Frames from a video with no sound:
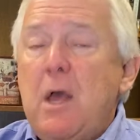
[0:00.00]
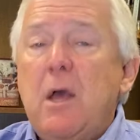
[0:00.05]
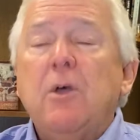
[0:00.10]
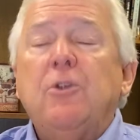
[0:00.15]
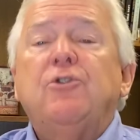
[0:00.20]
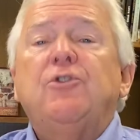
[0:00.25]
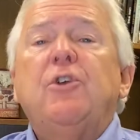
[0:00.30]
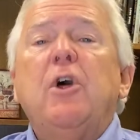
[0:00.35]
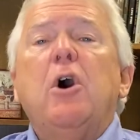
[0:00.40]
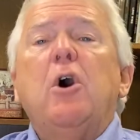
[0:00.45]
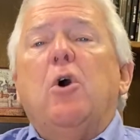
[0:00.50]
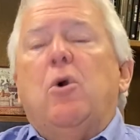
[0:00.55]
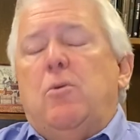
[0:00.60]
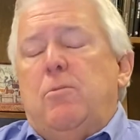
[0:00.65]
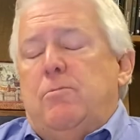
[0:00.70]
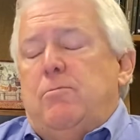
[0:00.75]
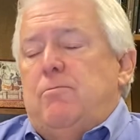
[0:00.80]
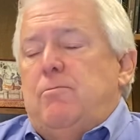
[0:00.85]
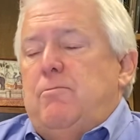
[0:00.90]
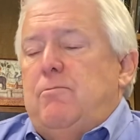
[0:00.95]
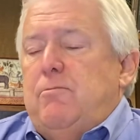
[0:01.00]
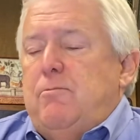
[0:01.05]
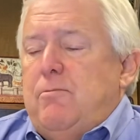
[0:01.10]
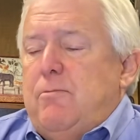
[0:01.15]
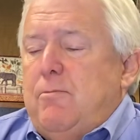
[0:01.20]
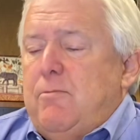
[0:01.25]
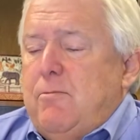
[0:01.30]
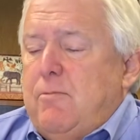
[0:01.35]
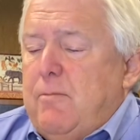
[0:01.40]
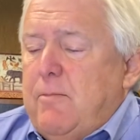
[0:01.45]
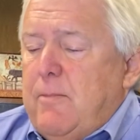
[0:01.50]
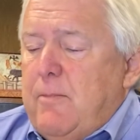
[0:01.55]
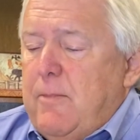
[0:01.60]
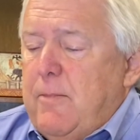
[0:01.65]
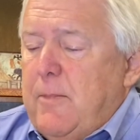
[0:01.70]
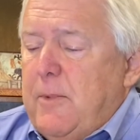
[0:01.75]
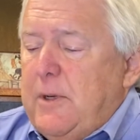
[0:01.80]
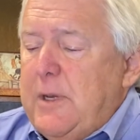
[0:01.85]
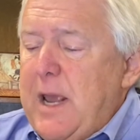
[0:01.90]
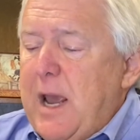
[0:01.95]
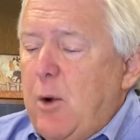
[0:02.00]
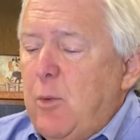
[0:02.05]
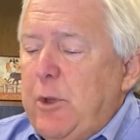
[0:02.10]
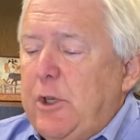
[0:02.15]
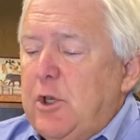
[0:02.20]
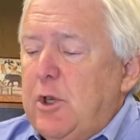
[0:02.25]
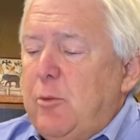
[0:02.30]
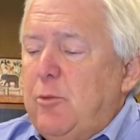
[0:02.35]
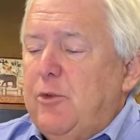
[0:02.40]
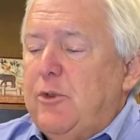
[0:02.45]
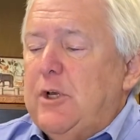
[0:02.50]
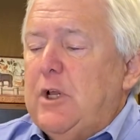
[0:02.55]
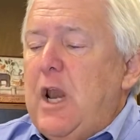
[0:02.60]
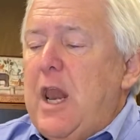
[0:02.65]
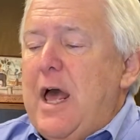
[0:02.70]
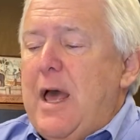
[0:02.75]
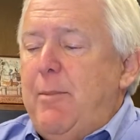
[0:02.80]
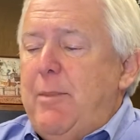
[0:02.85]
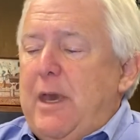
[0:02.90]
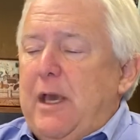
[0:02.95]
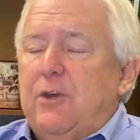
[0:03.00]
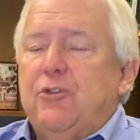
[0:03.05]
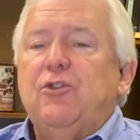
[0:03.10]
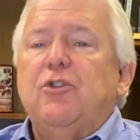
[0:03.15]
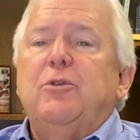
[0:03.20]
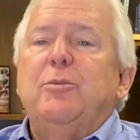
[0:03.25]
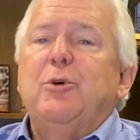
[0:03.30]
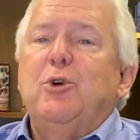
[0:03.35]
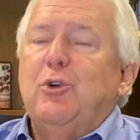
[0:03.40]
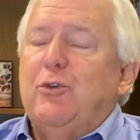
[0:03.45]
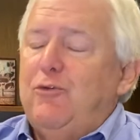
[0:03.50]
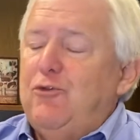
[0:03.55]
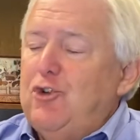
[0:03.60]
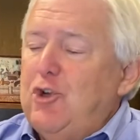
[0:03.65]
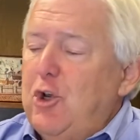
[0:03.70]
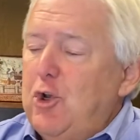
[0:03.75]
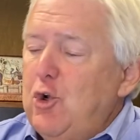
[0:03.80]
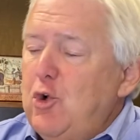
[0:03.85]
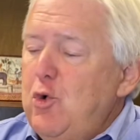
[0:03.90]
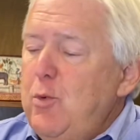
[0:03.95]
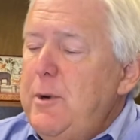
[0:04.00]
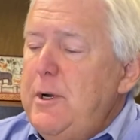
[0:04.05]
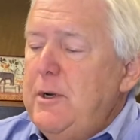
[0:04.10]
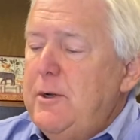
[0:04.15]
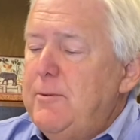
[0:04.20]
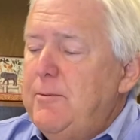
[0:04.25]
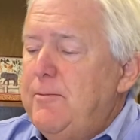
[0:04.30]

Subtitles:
So, now we come to the climax of the book of Job.